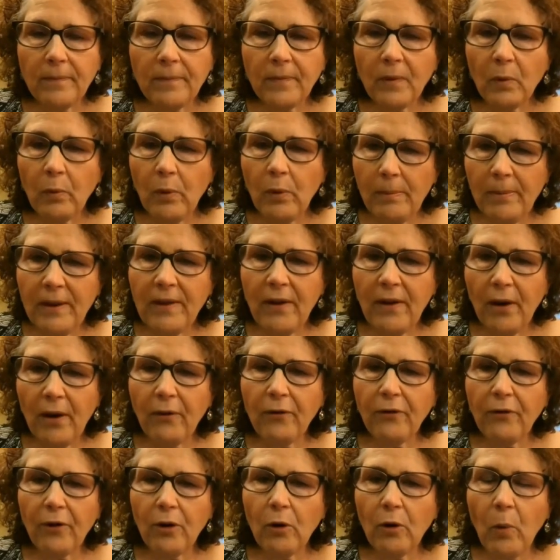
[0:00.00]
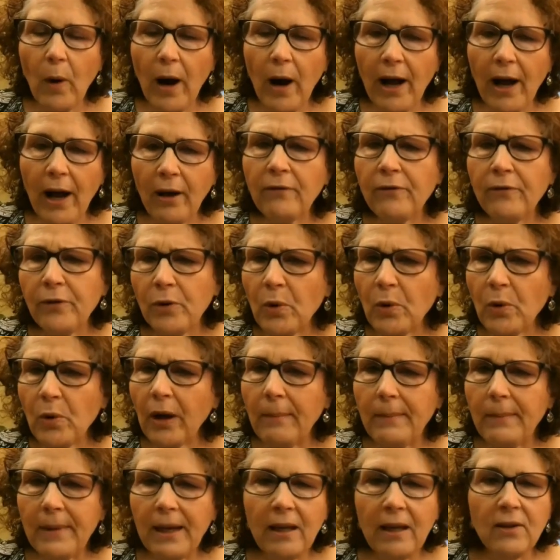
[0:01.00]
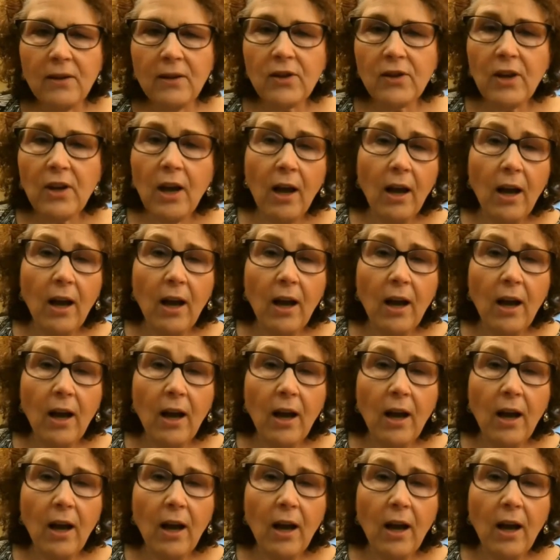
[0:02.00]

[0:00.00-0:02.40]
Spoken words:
We've been there for a while. VUCA means